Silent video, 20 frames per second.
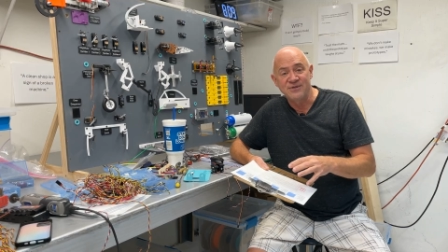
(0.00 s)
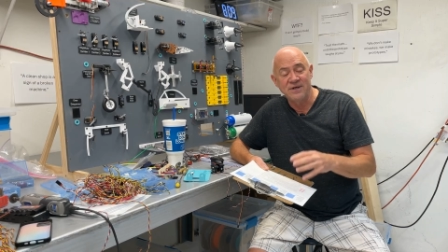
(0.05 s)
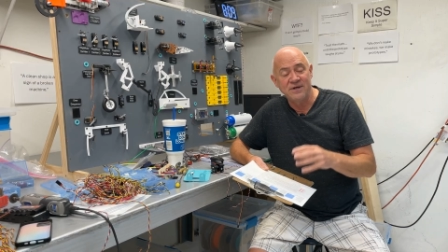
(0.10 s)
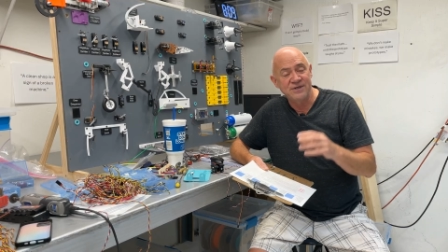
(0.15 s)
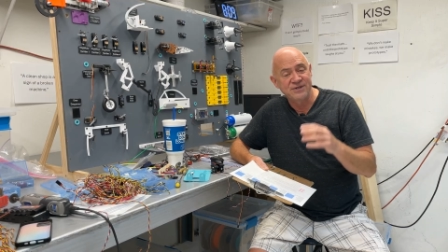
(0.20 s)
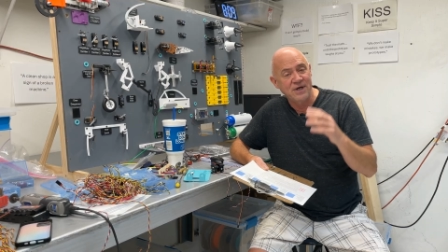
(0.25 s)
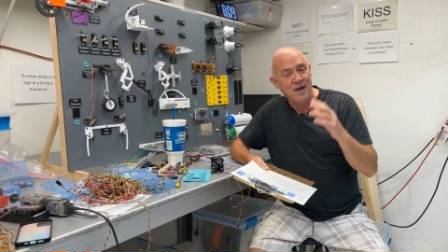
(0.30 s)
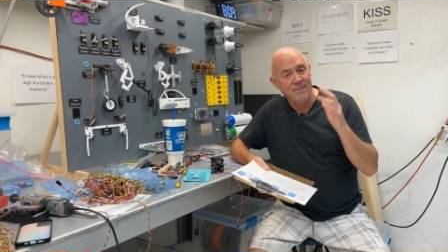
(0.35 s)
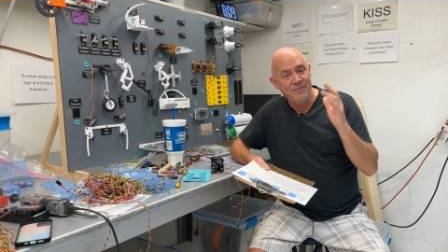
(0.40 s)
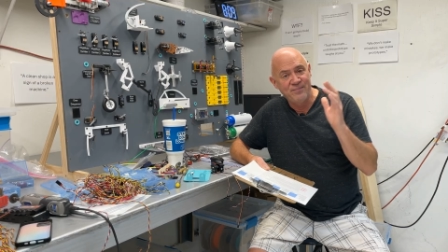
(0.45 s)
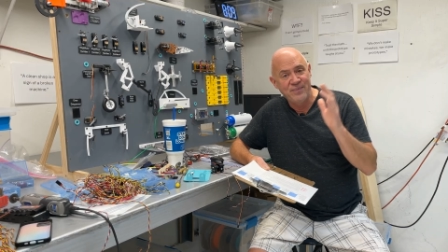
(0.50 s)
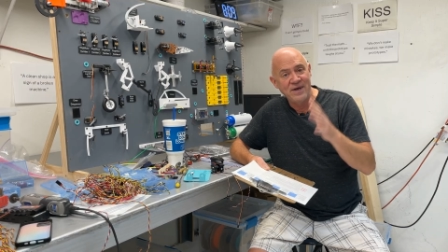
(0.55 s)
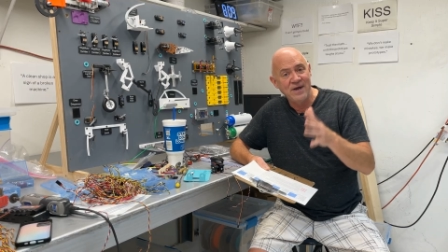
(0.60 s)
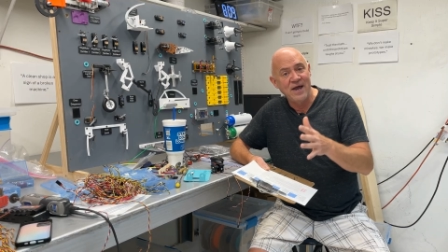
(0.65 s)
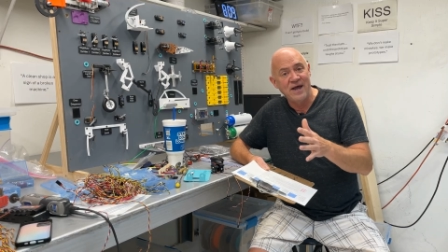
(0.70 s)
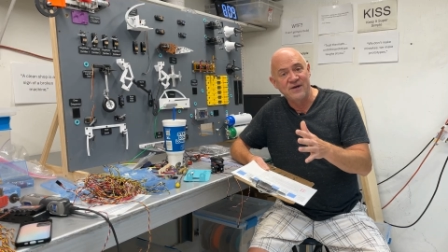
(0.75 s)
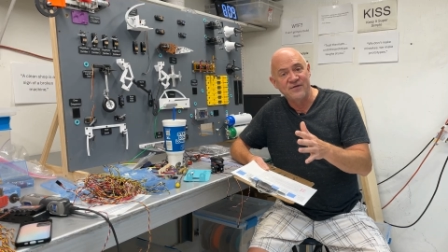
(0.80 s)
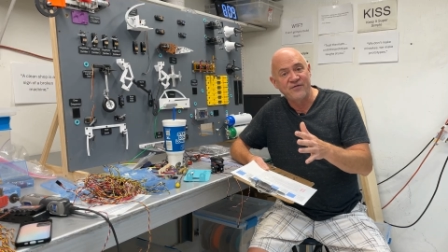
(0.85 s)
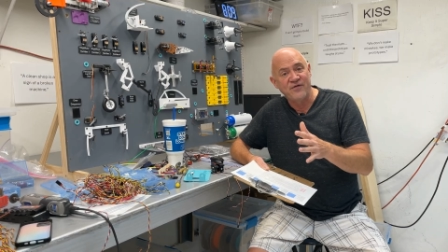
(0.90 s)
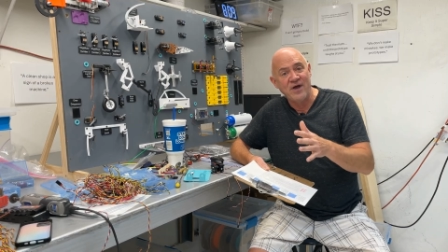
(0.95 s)
And it's got big
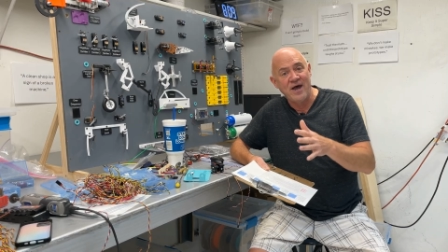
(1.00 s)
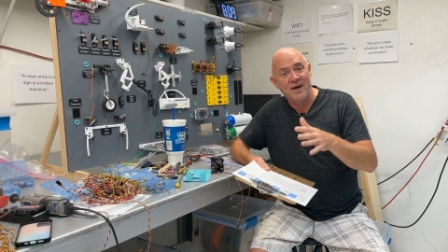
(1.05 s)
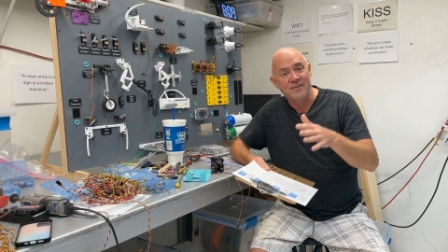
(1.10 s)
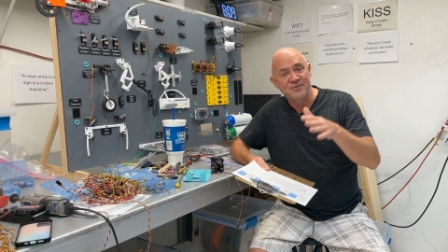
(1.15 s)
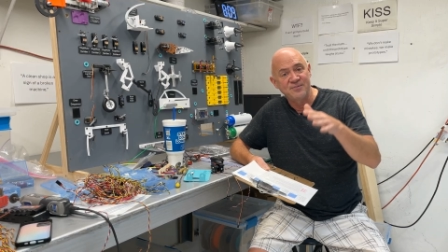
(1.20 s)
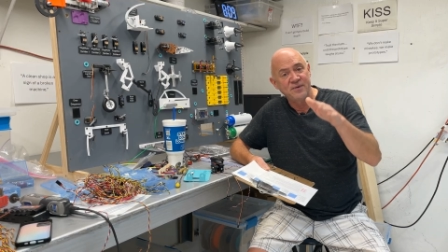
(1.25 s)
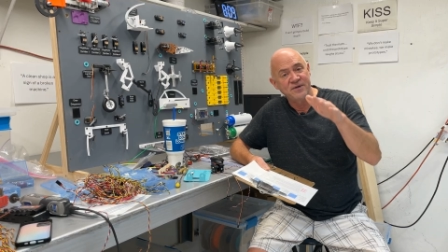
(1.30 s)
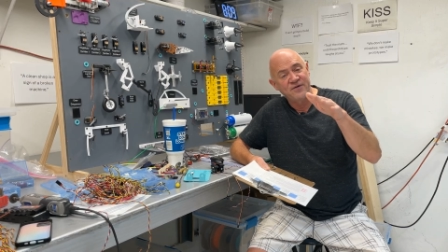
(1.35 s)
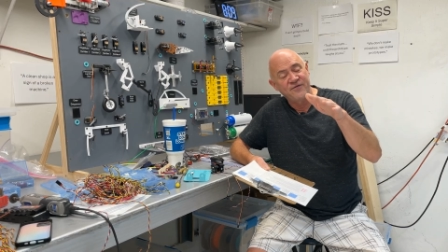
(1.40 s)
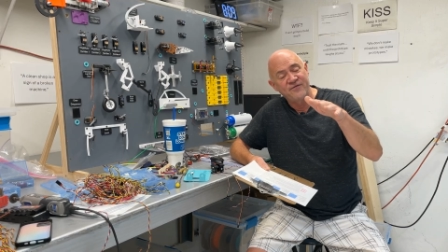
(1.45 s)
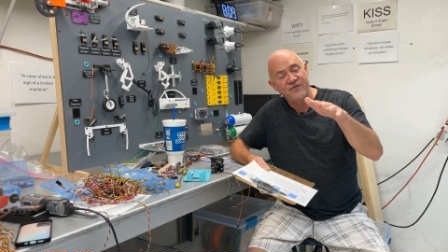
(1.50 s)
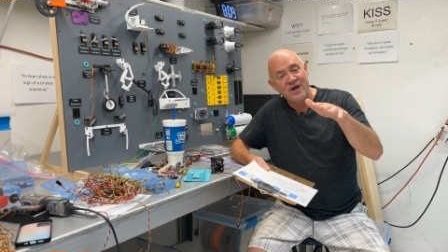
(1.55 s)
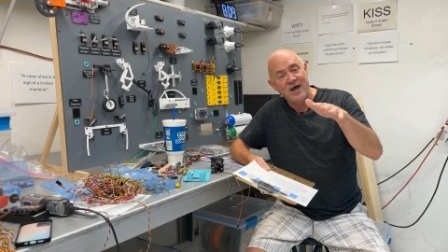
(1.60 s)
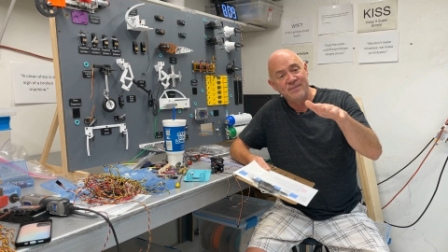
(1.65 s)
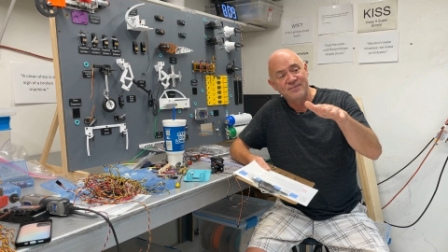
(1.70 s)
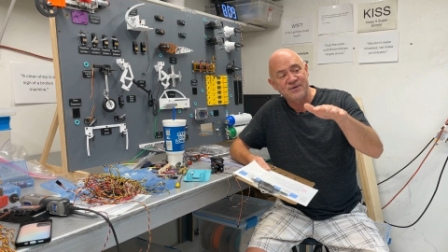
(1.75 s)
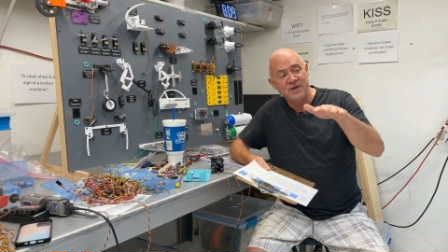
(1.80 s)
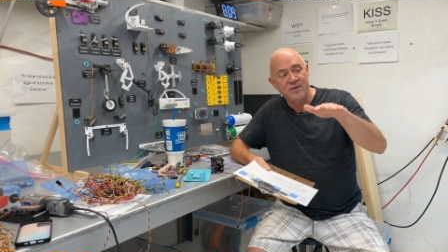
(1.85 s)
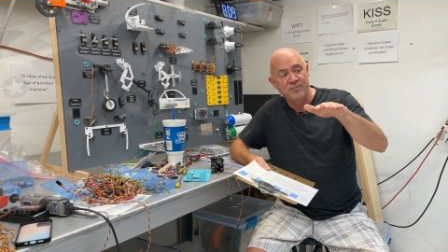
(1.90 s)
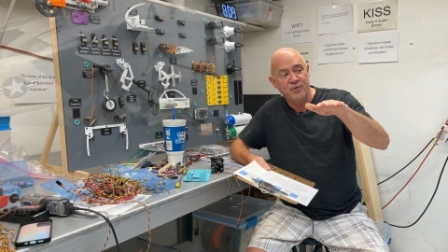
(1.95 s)
ass flaps, but the
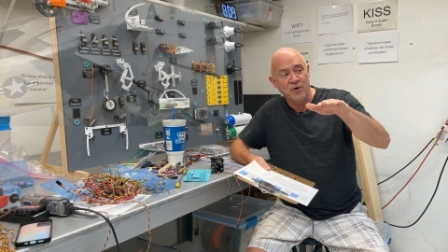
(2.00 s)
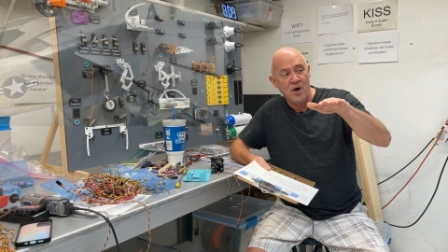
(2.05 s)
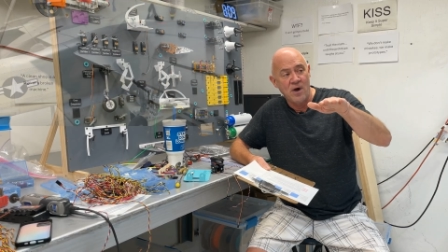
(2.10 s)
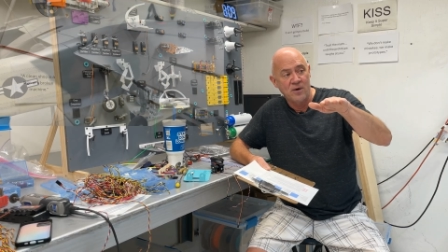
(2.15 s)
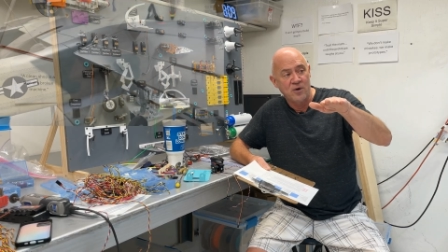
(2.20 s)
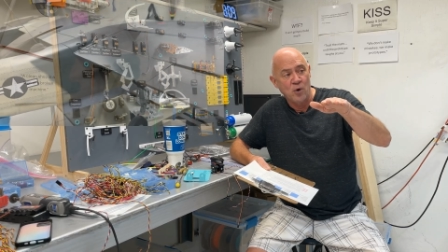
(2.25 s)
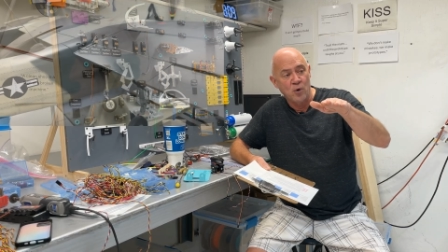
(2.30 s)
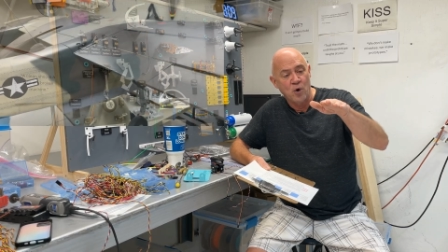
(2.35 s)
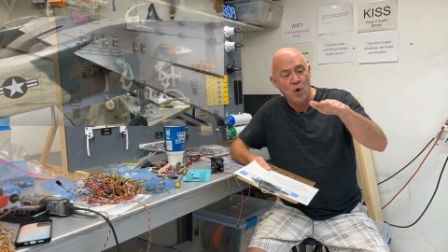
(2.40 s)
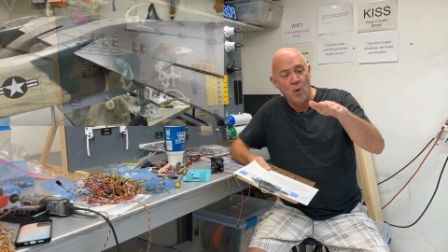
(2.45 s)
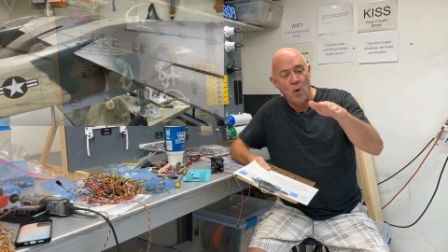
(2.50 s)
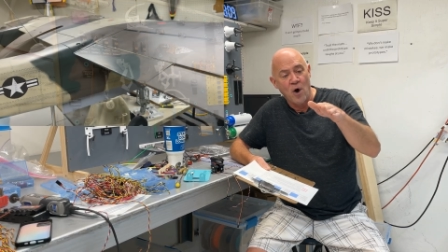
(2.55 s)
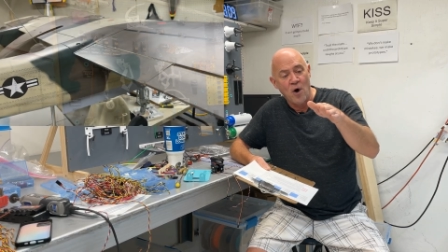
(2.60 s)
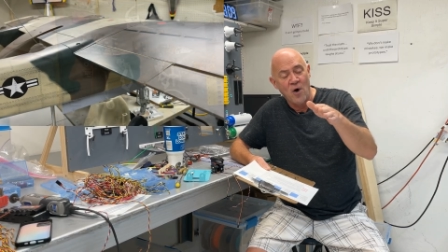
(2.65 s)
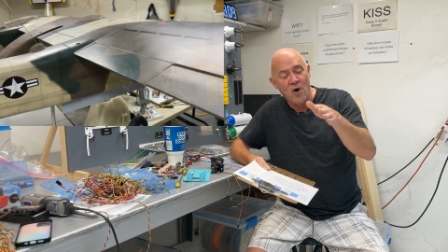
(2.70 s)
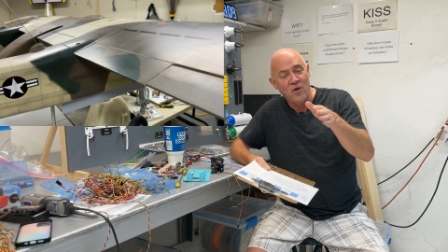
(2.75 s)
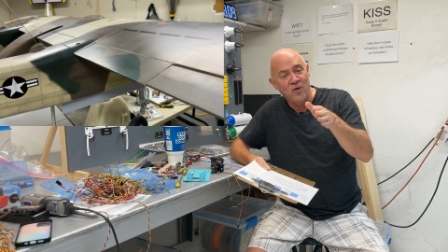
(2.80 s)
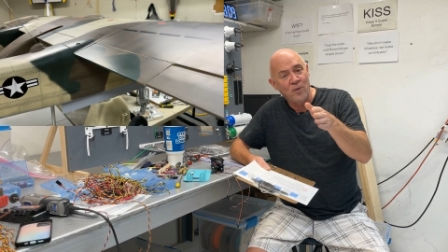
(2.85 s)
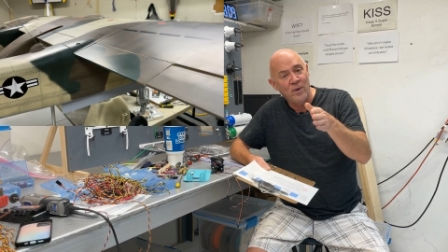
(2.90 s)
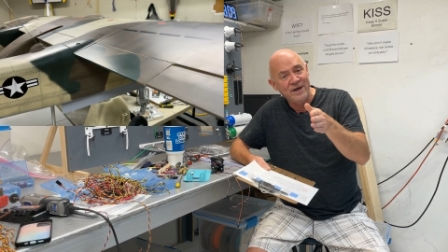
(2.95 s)
flaps on the Bronco go
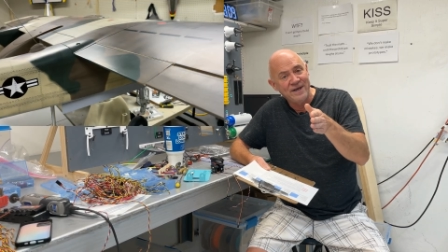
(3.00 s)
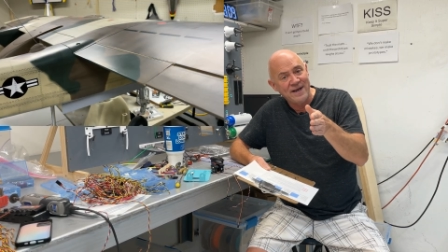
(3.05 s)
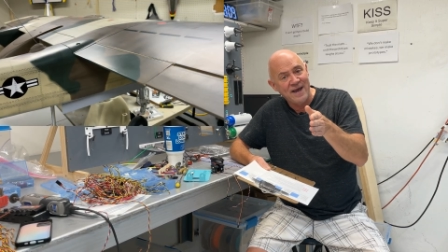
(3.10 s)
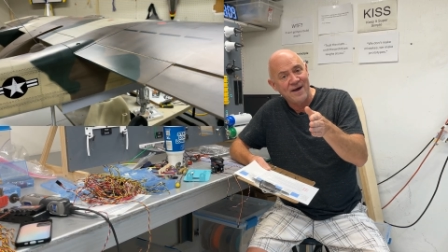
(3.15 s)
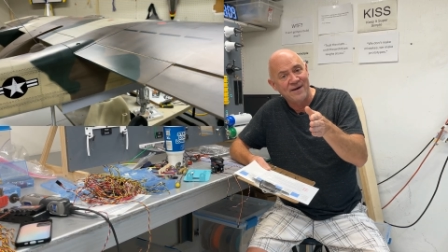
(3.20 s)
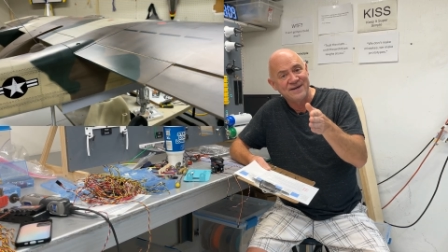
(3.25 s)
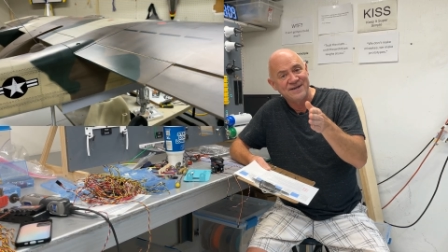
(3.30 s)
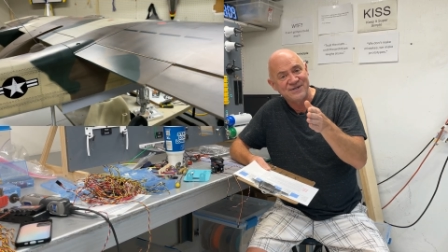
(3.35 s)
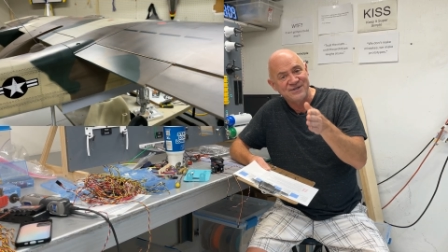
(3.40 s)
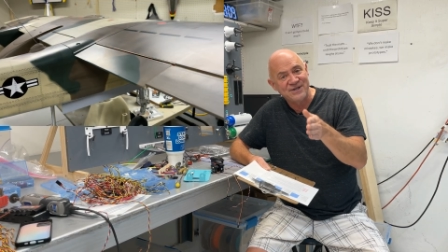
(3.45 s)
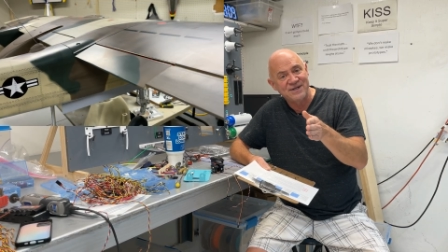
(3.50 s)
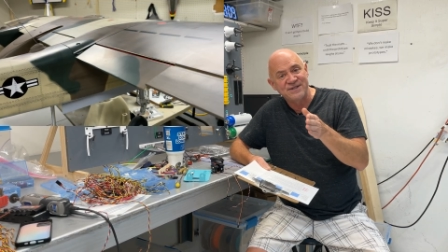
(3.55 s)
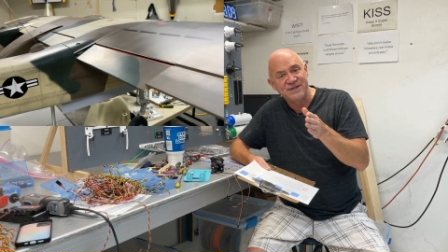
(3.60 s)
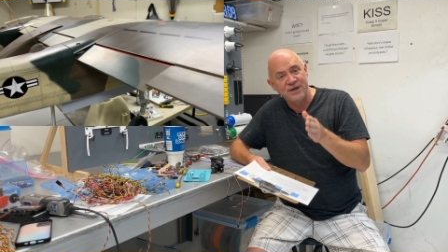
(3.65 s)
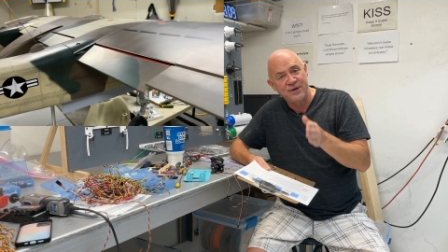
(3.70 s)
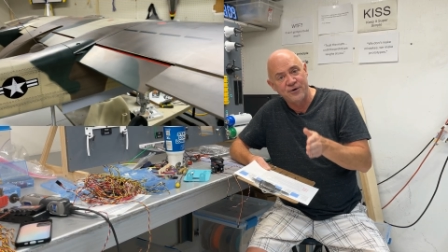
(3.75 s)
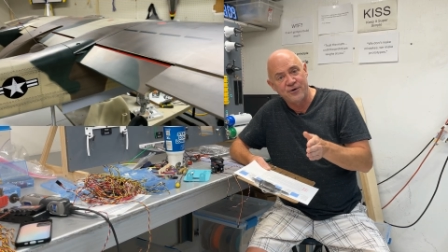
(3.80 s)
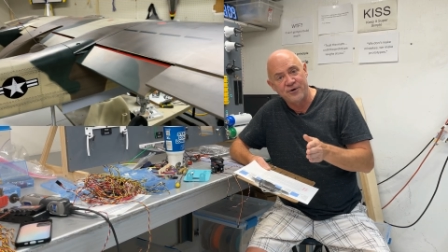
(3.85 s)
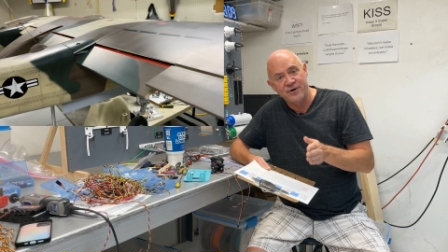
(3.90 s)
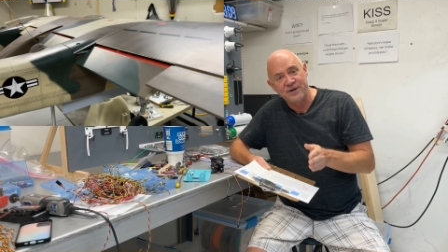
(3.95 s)
all the way down to sixty
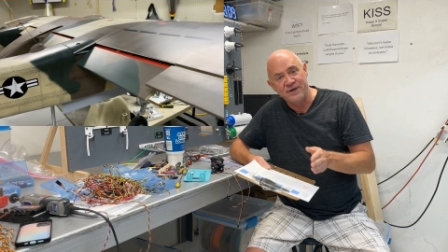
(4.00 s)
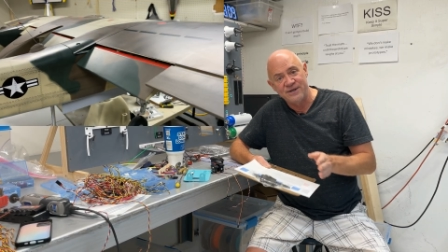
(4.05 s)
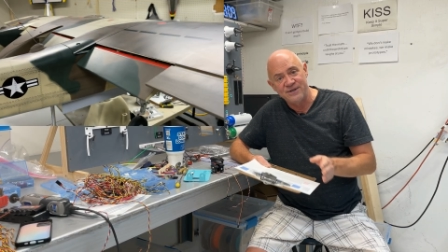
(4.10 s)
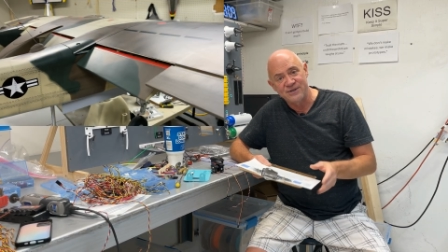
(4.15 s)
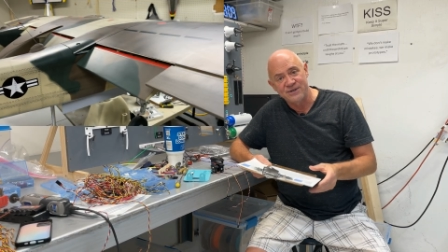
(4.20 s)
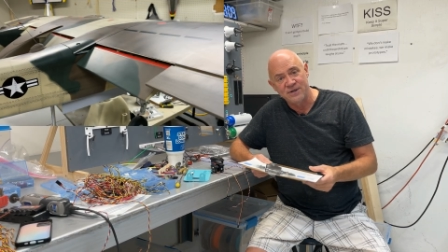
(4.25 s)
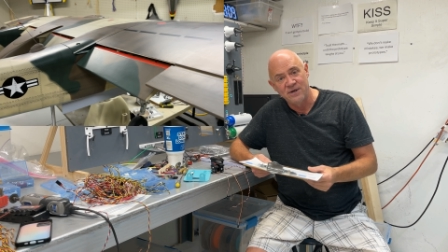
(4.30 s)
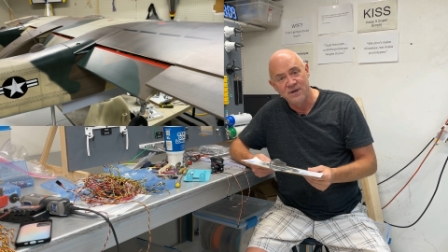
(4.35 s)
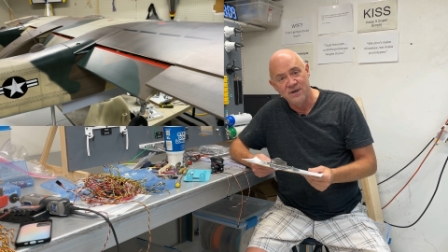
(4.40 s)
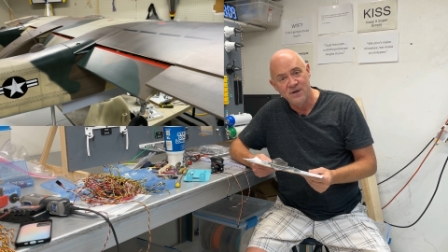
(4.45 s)
degrees.